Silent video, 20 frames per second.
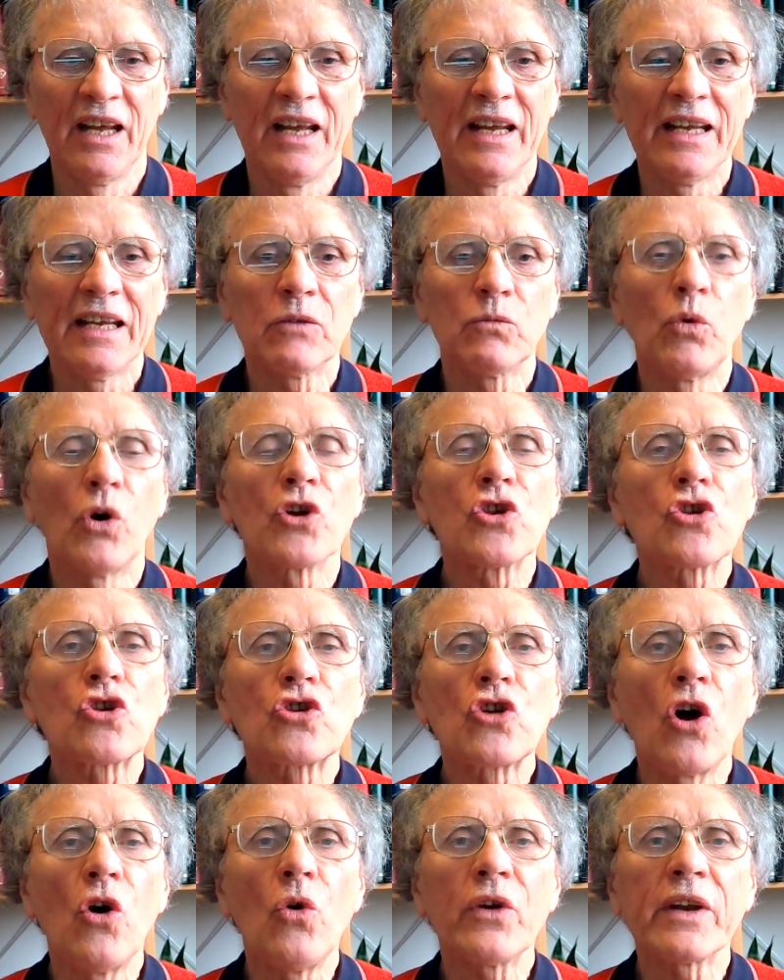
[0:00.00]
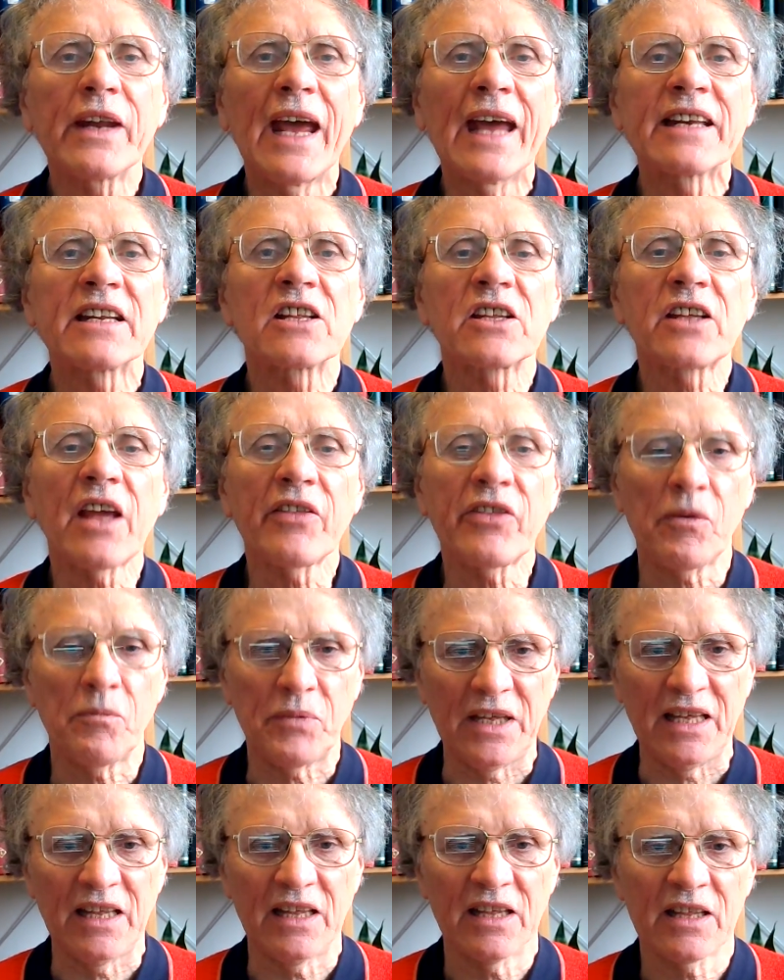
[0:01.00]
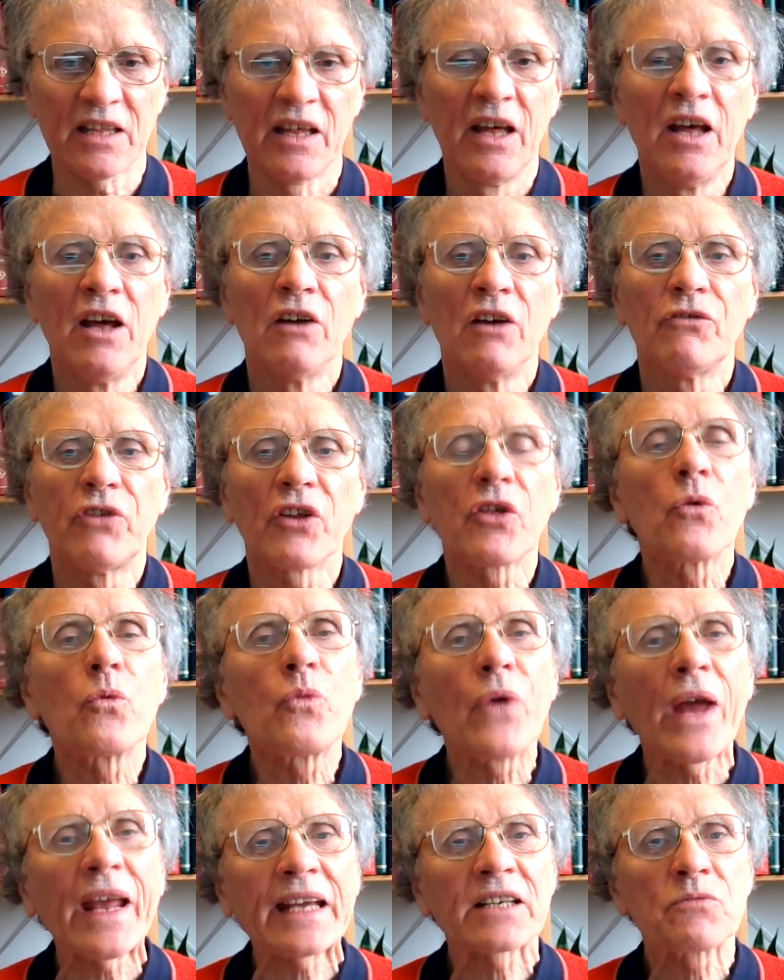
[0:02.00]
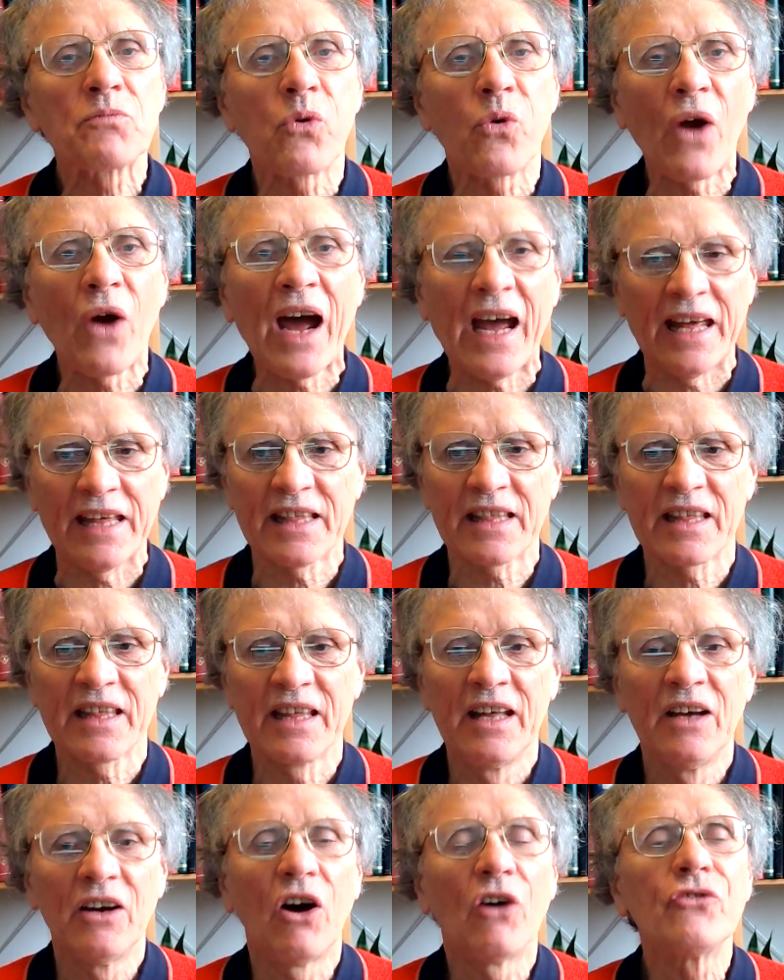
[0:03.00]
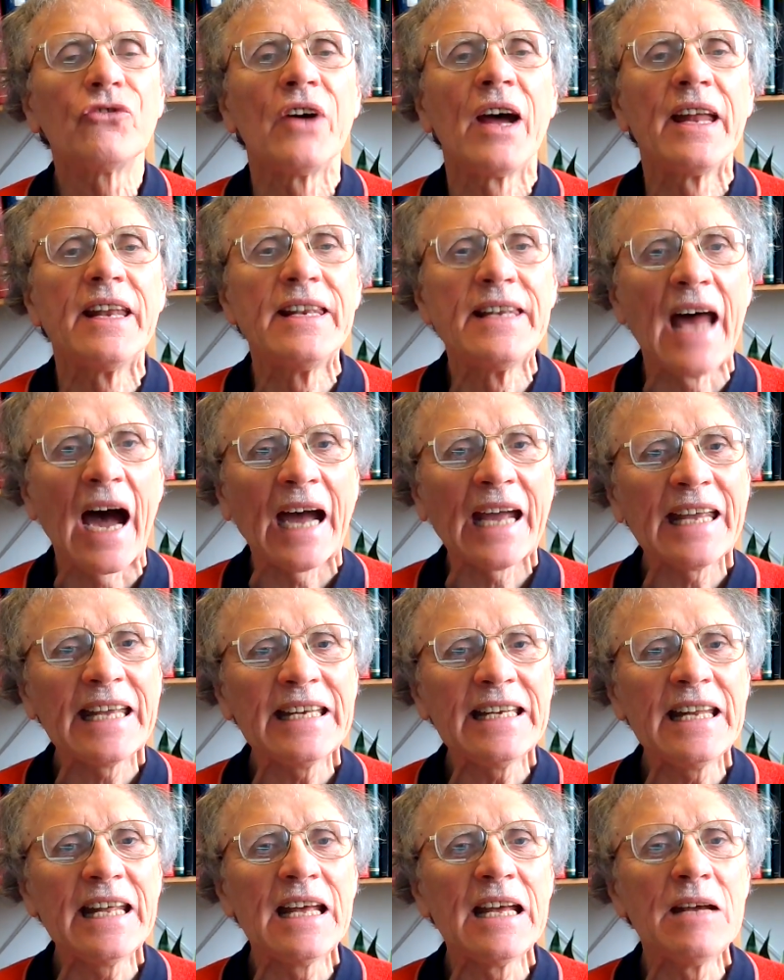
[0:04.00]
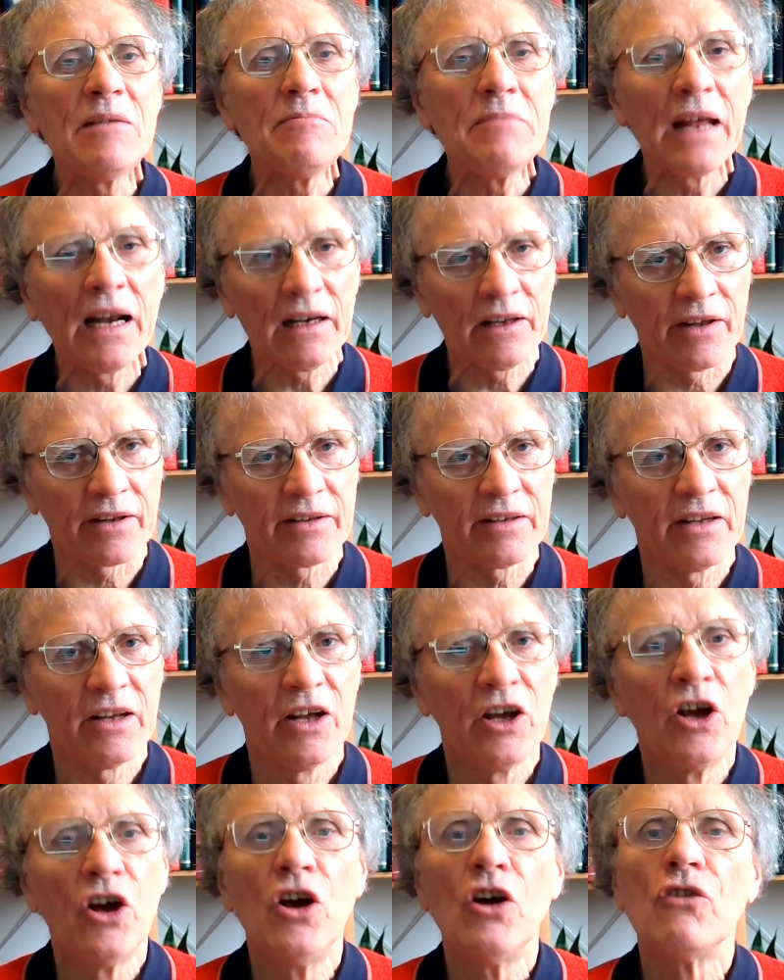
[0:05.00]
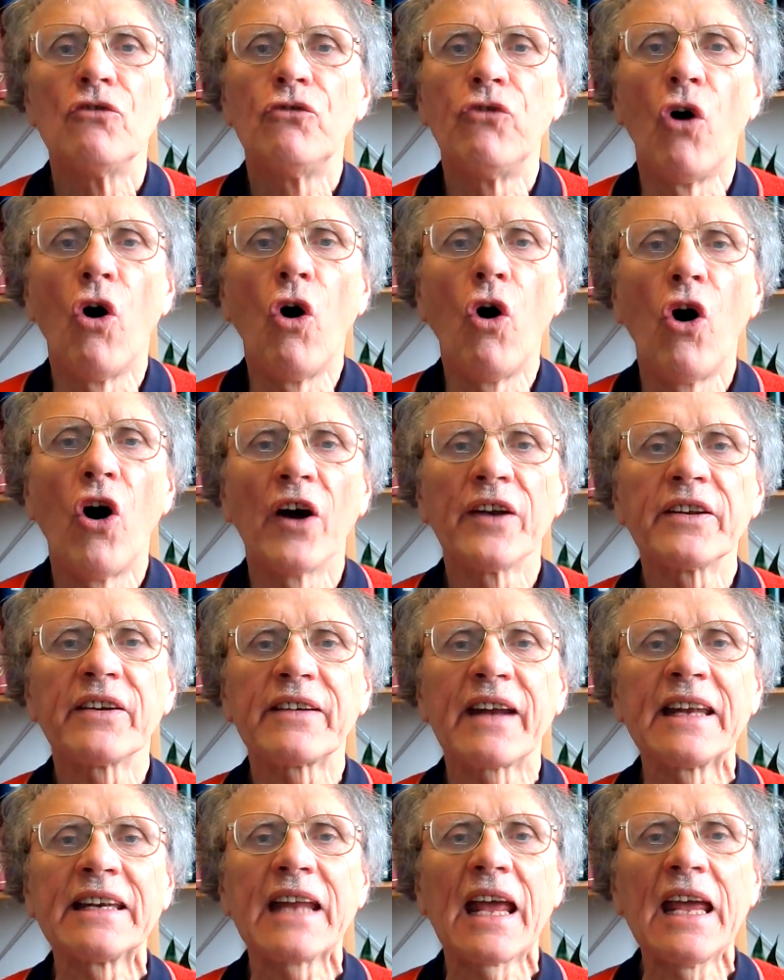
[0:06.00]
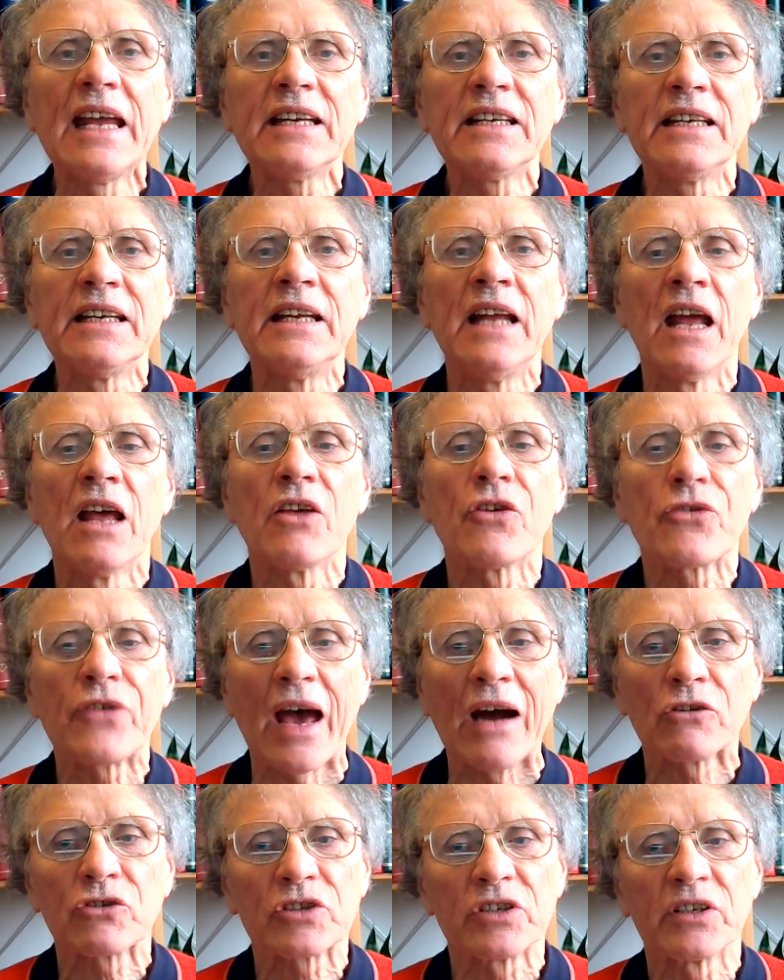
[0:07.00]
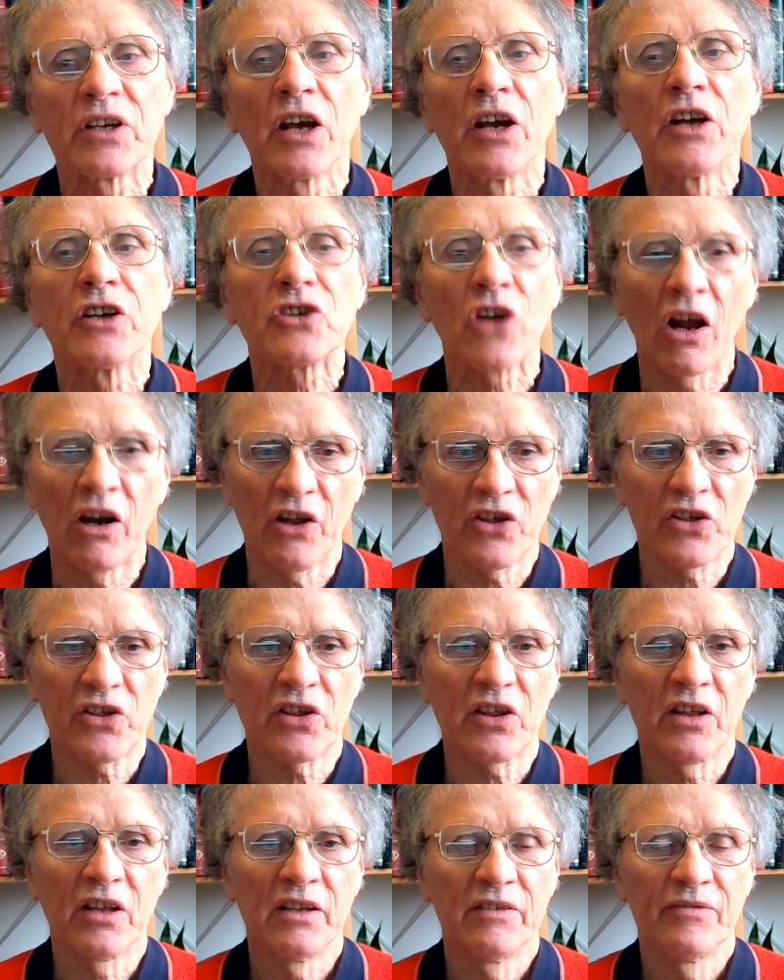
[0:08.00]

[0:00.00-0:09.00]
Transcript: it was sold at Sotheby's for the record price of $9,480,000.